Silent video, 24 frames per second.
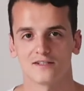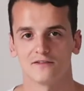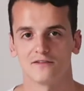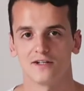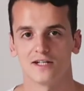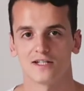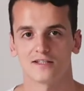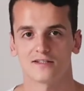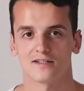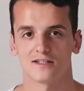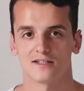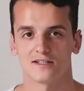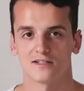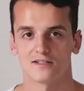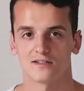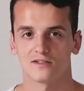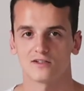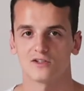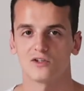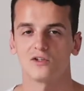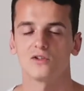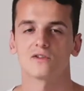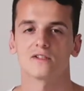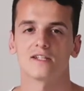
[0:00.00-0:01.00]
device is
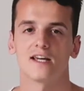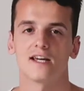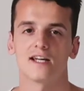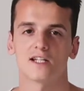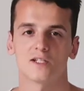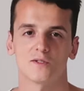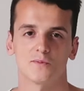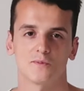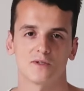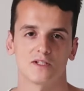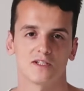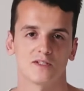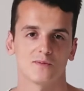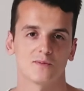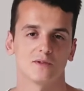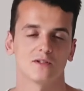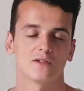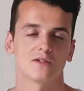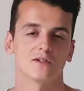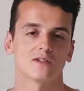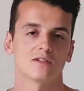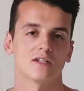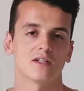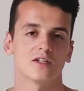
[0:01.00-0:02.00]
to use Headspace,
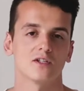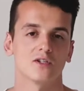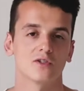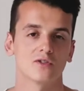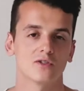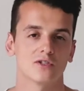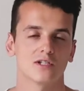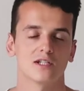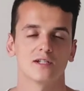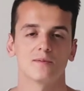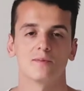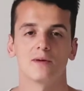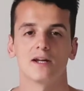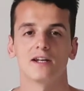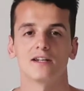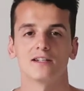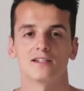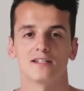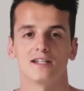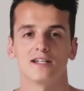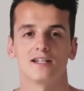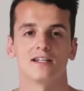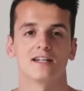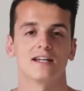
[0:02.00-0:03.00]
because I usually
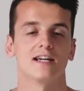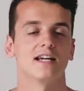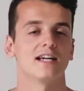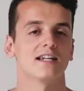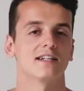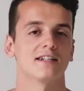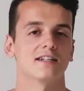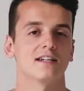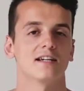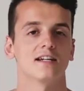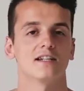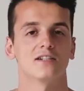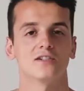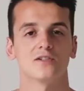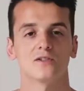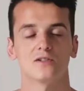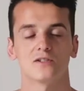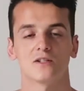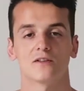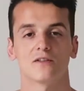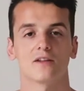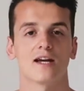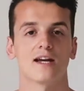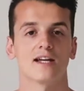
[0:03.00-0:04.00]
meditate at night
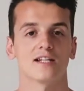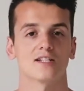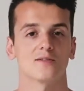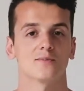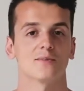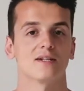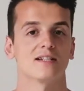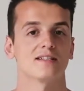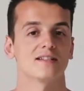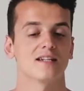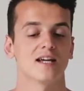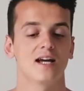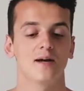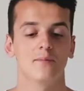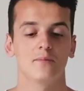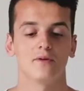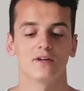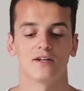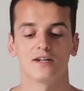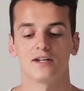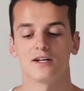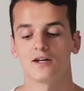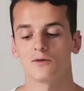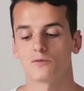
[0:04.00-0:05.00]
using the Headspace app,
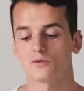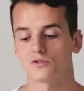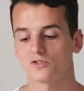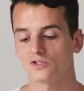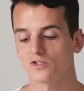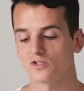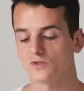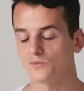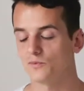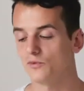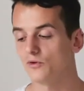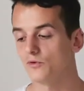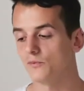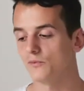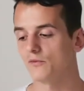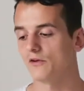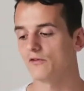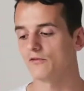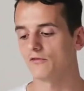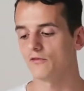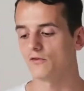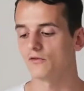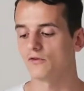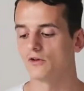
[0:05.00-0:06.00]
and I would just put my
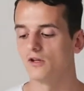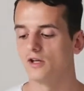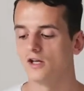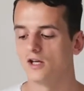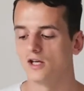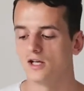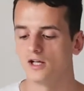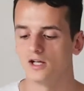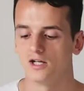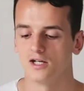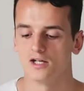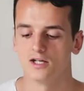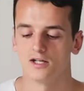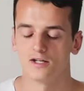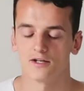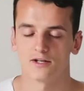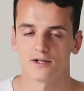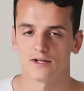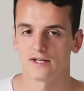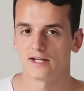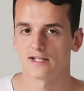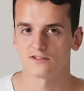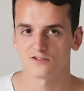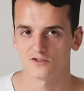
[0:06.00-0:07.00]
phone
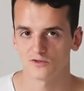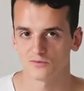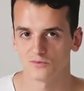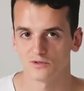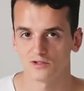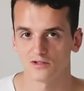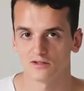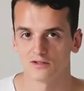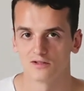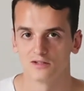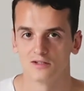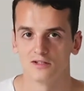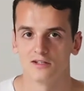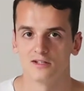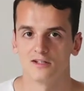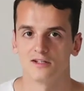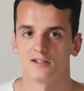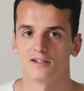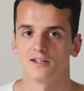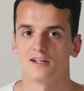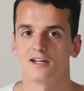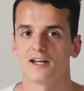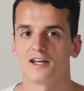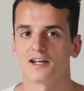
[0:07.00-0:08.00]
next to me
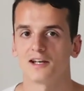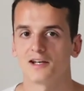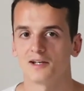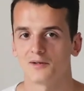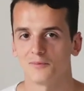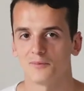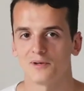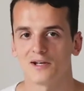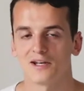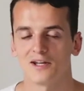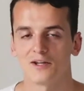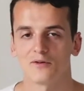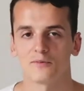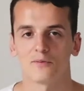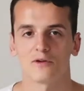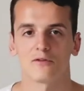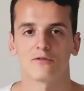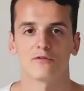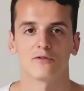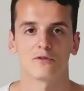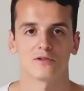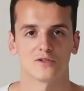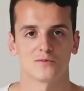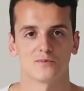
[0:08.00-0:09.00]
and let it play on my
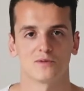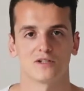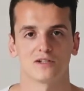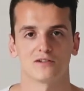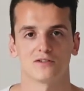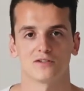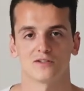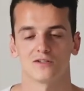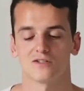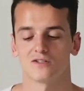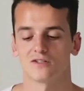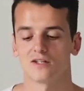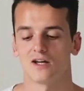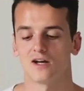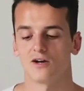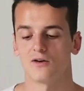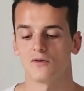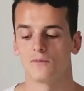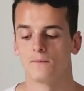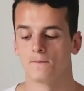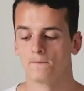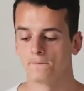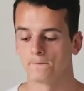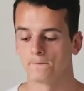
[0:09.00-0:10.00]
phone speakers. Now,